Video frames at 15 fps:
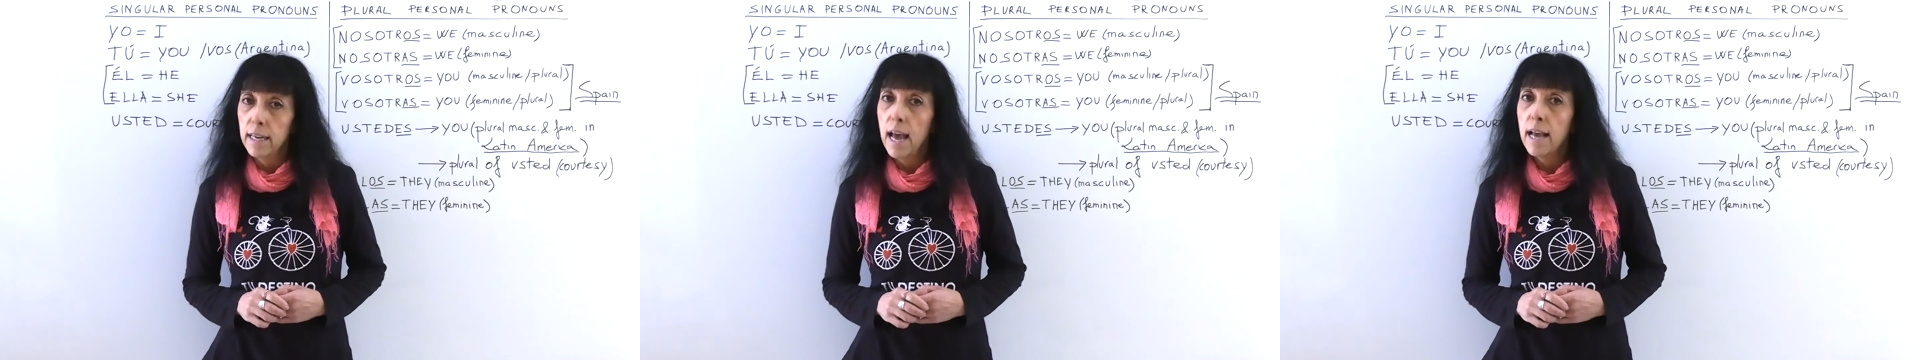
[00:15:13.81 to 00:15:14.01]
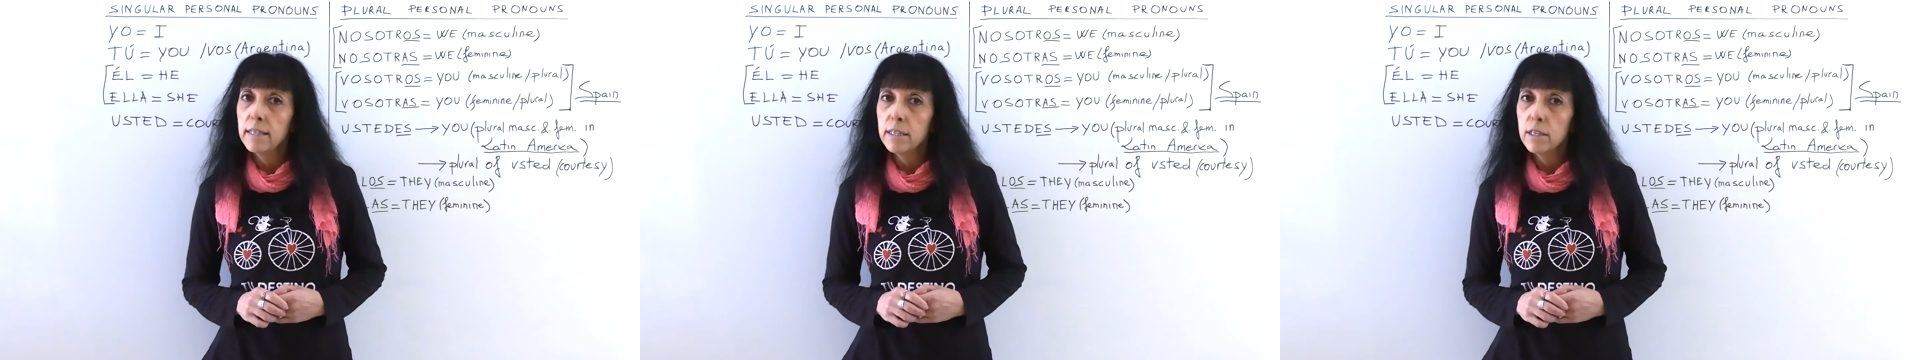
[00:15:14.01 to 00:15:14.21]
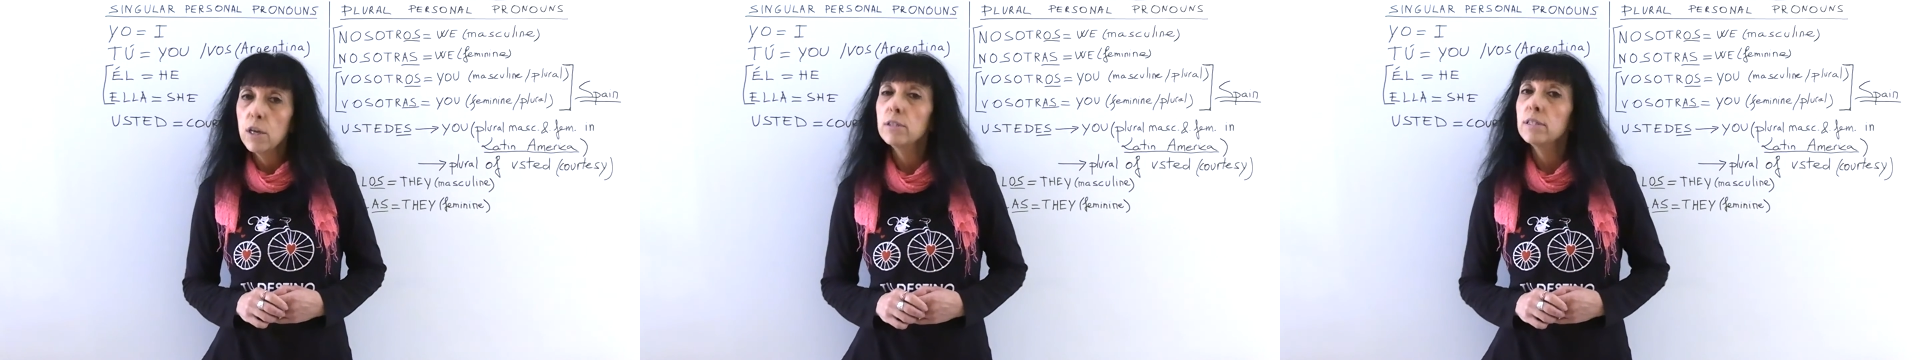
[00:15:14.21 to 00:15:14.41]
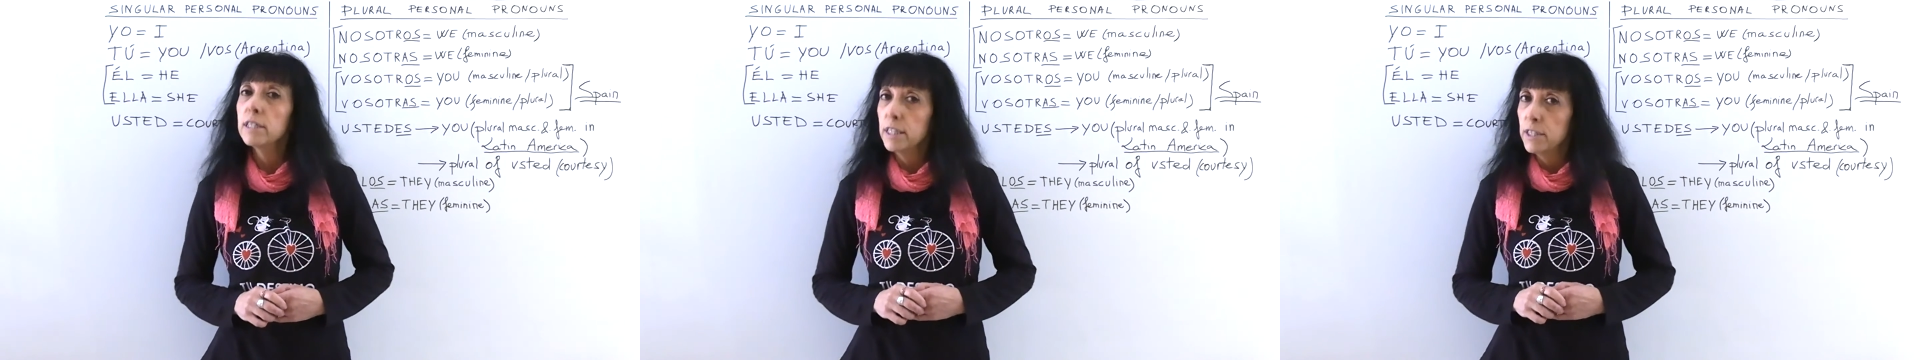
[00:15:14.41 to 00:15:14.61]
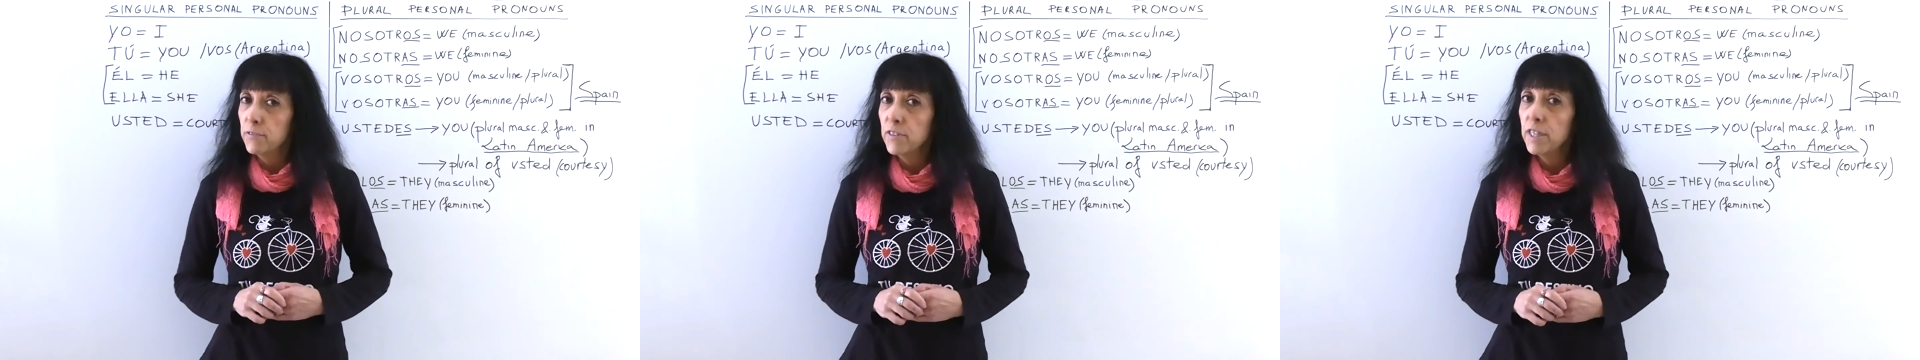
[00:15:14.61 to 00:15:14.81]
lesson,
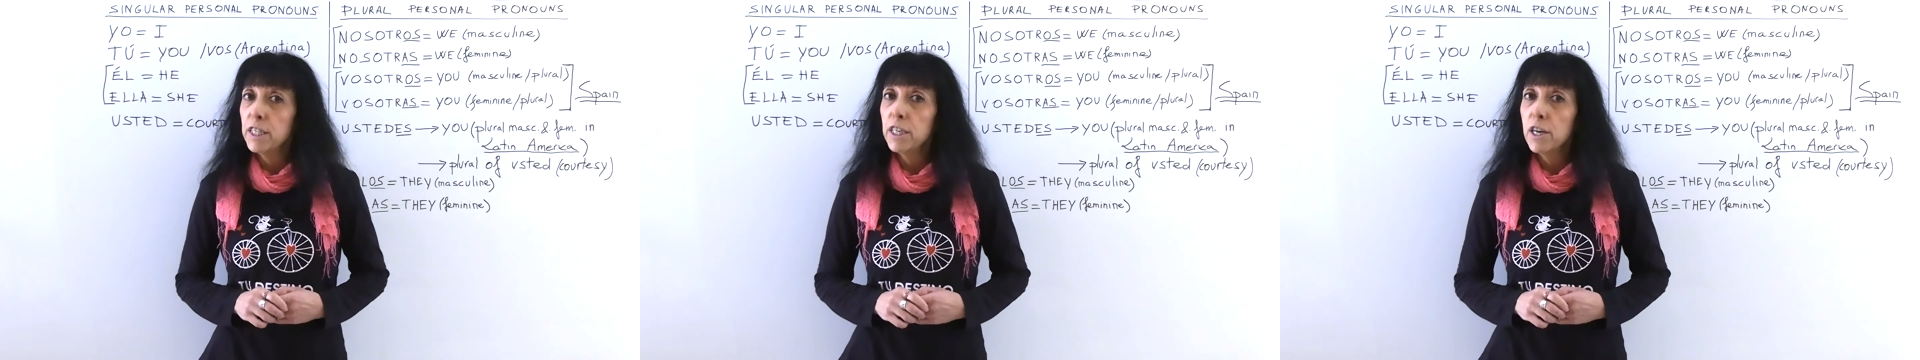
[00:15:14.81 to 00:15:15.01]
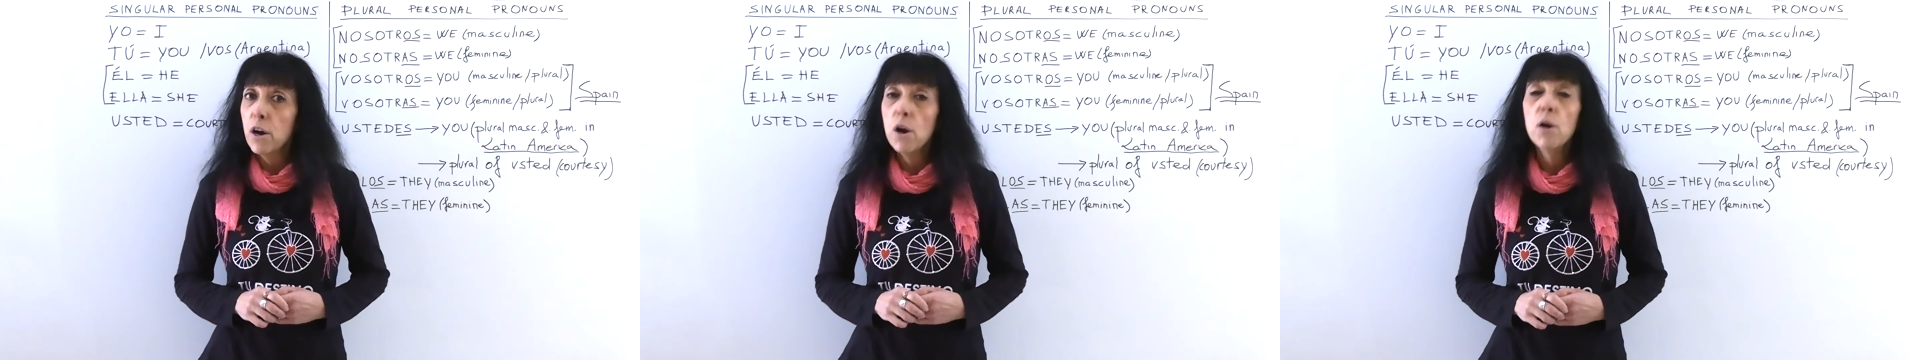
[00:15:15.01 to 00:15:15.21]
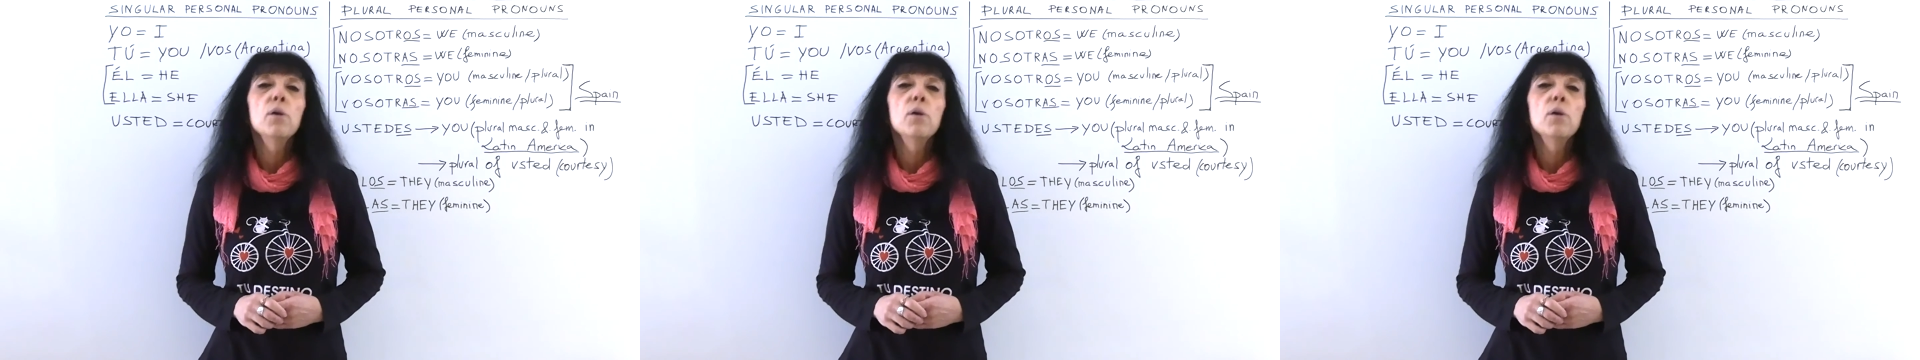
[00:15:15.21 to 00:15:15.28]
this video,